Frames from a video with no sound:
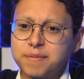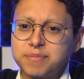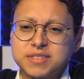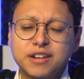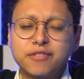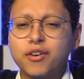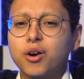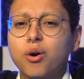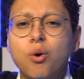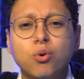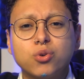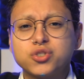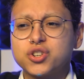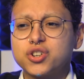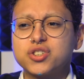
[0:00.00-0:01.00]
different
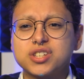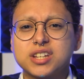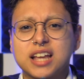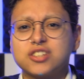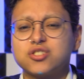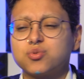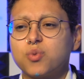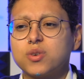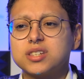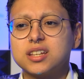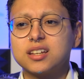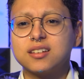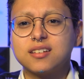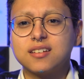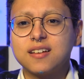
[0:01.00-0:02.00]
cultures, and I just
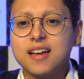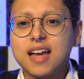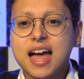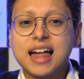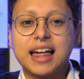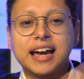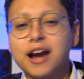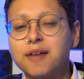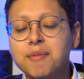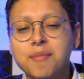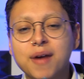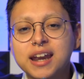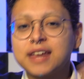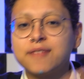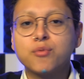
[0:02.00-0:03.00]
wasn't, like, I remember
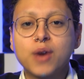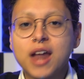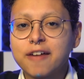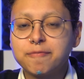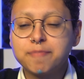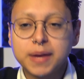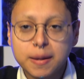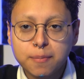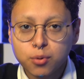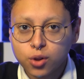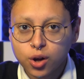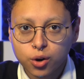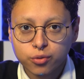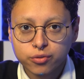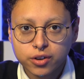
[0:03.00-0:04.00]
I didn't even want to have people
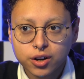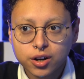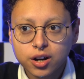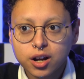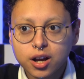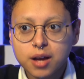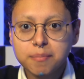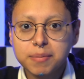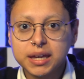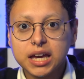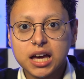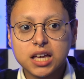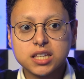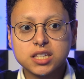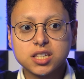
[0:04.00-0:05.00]
over
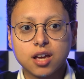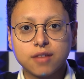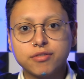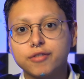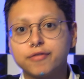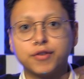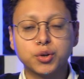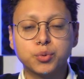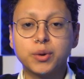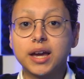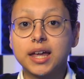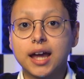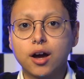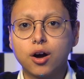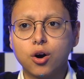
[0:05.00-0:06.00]
because of the food we
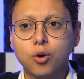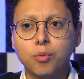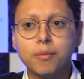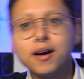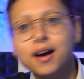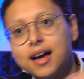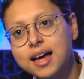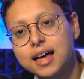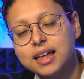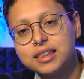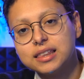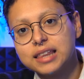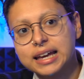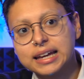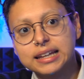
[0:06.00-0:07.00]
ate at home.
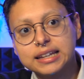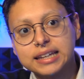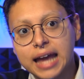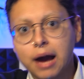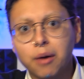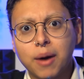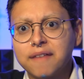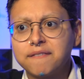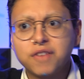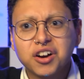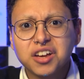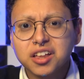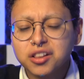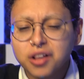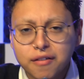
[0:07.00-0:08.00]
Like, now I
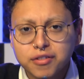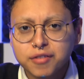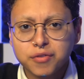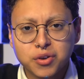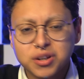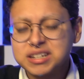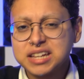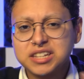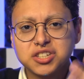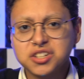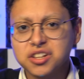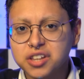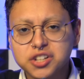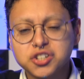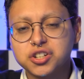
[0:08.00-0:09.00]
fucking love the food. It tastes
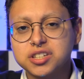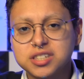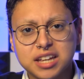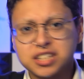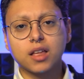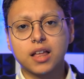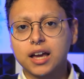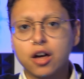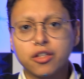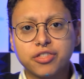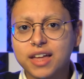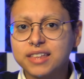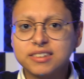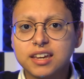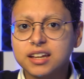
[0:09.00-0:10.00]
delicious, like
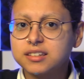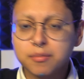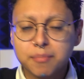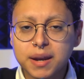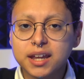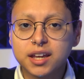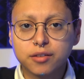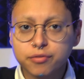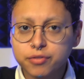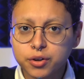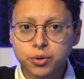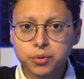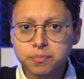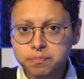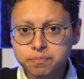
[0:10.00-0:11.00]
authentic Dominican
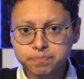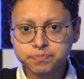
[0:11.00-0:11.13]
food.